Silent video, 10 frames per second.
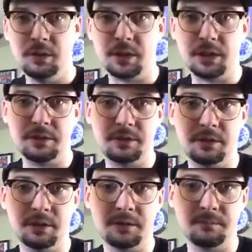I got,
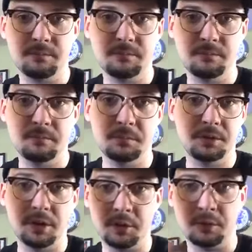
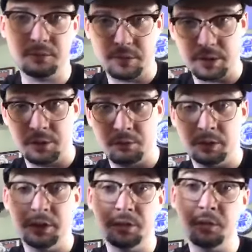but Darrell, thank you.
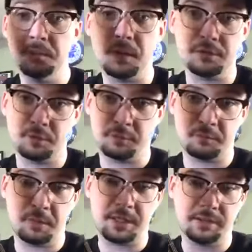Lynn Dudenbostel
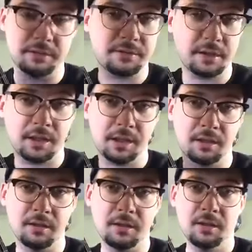for making this thing